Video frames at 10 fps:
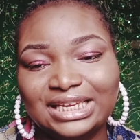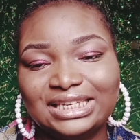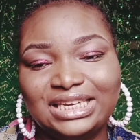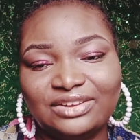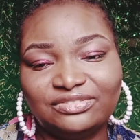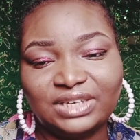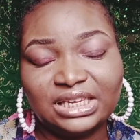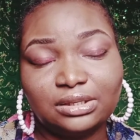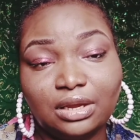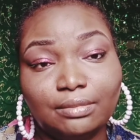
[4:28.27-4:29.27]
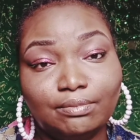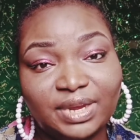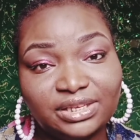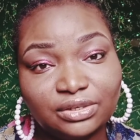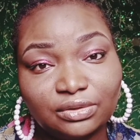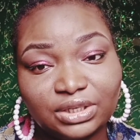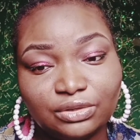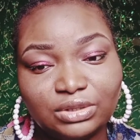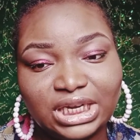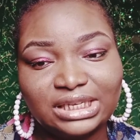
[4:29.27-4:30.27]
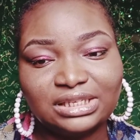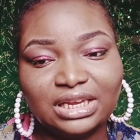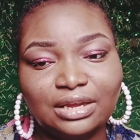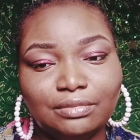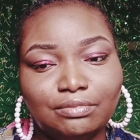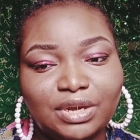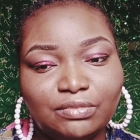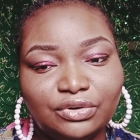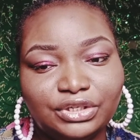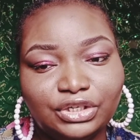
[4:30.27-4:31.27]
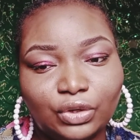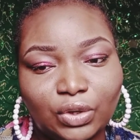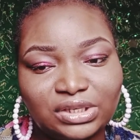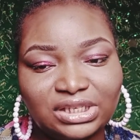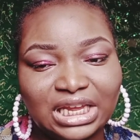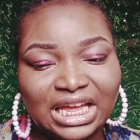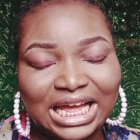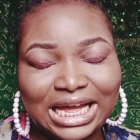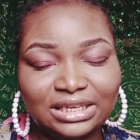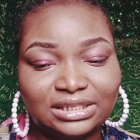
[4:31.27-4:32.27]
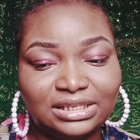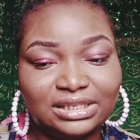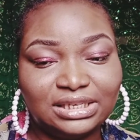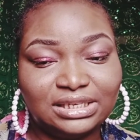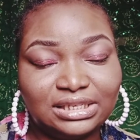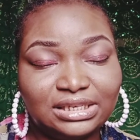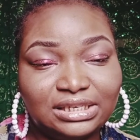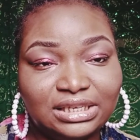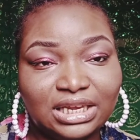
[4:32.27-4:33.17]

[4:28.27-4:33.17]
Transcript: deafness, mental illness, memory loss, heart diseases,